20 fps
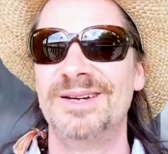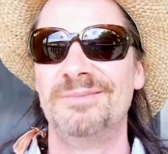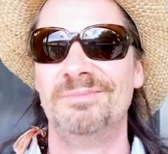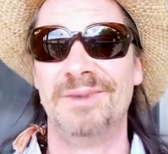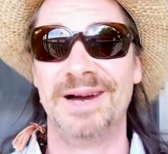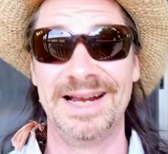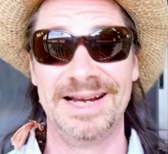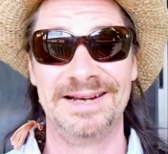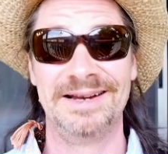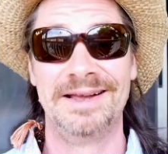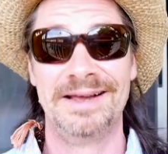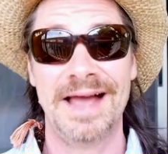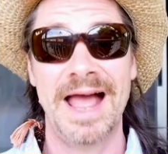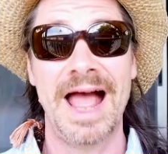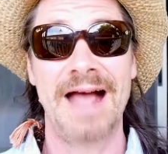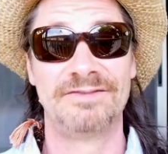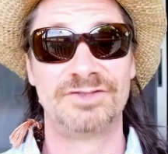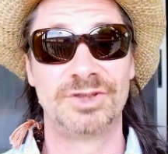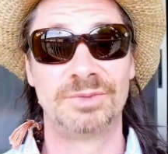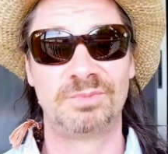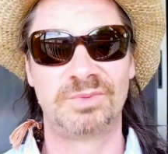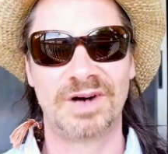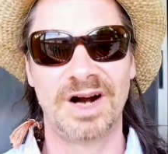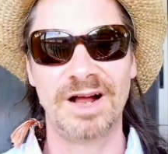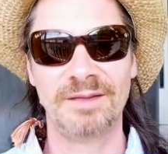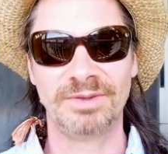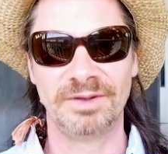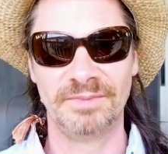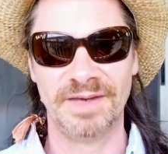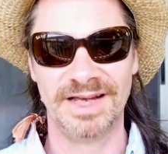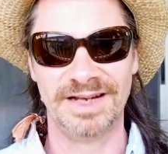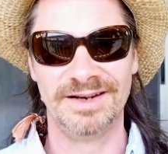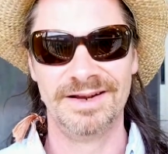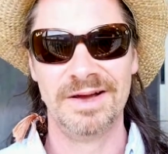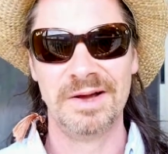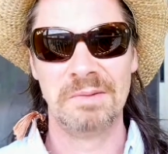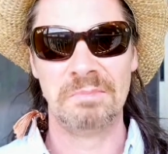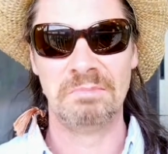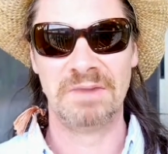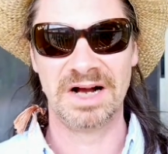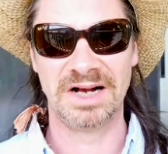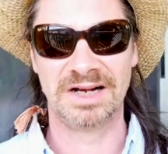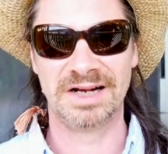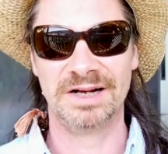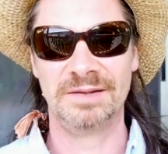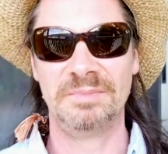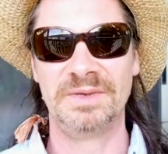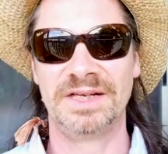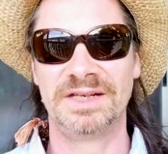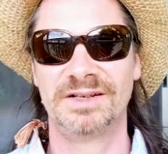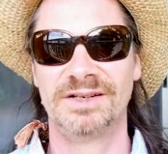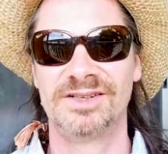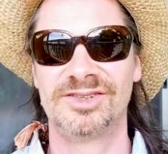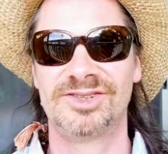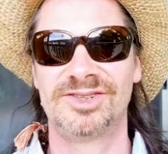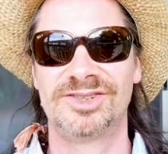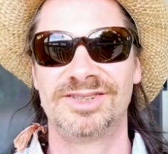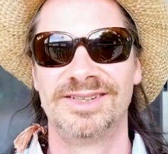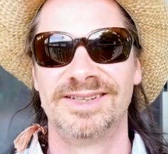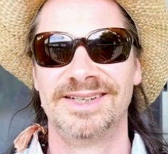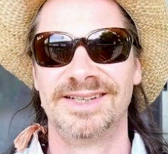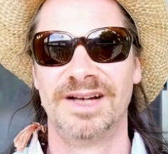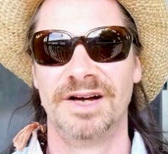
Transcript: might have some problem in Hub because